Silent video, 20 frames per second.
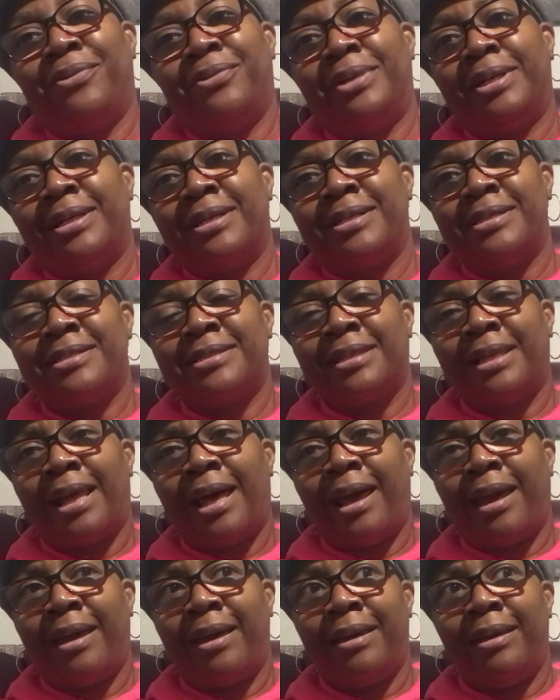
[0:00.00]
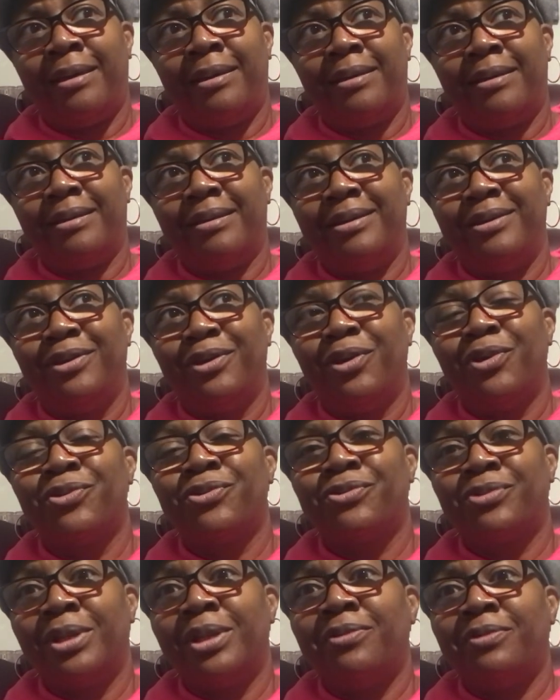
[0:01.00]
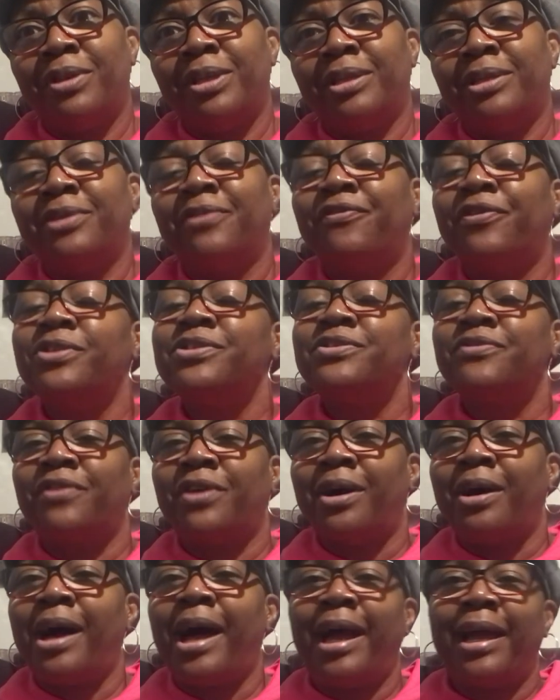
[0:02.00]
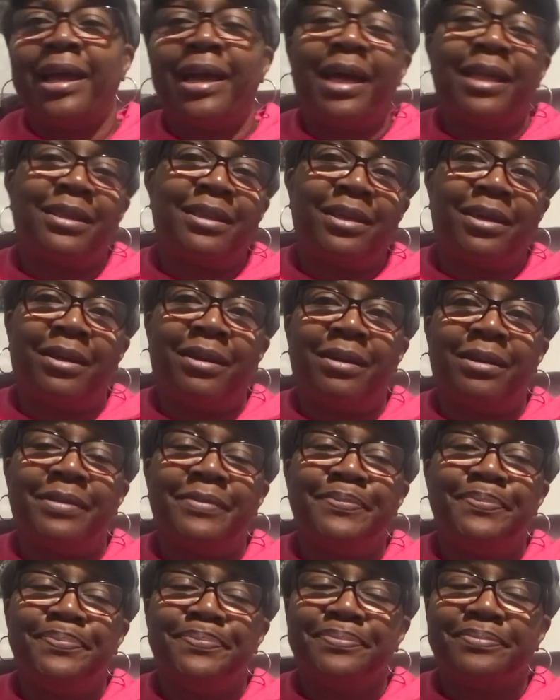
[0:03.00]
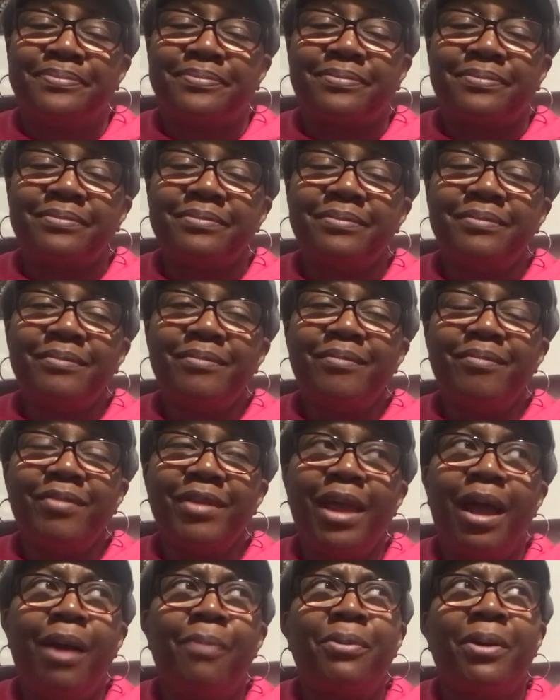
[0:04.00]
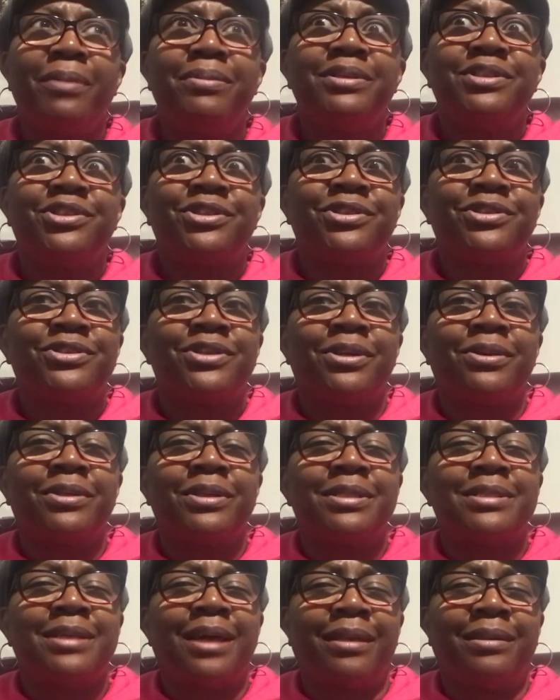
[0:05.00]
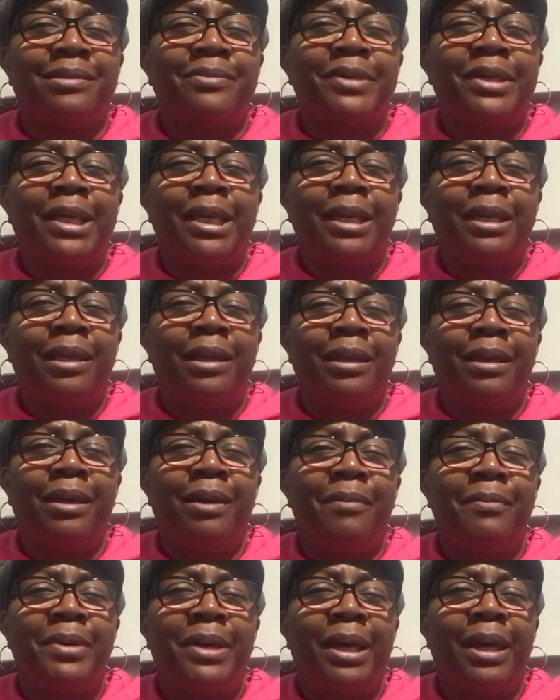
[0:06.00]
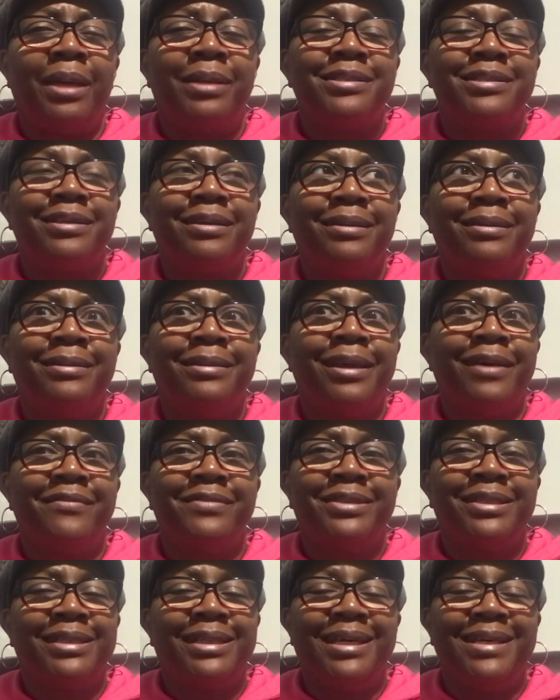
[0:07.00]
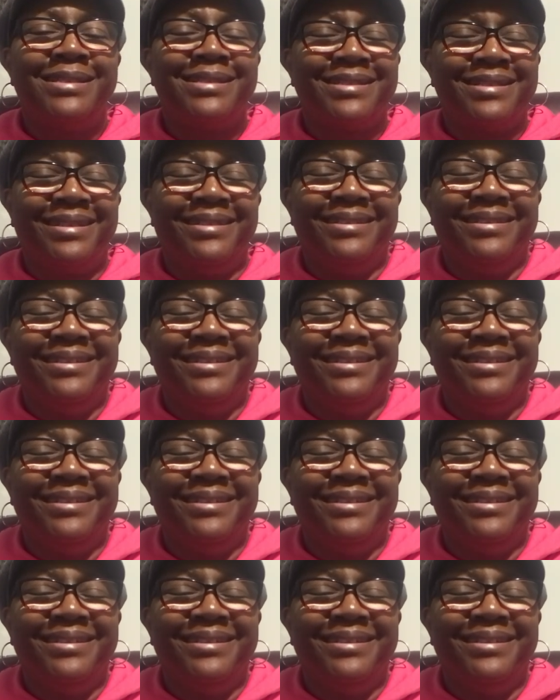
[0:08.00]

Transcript: was like really, really good. First of all, I got there. I probably should have told this at the beginning, but nevertheless,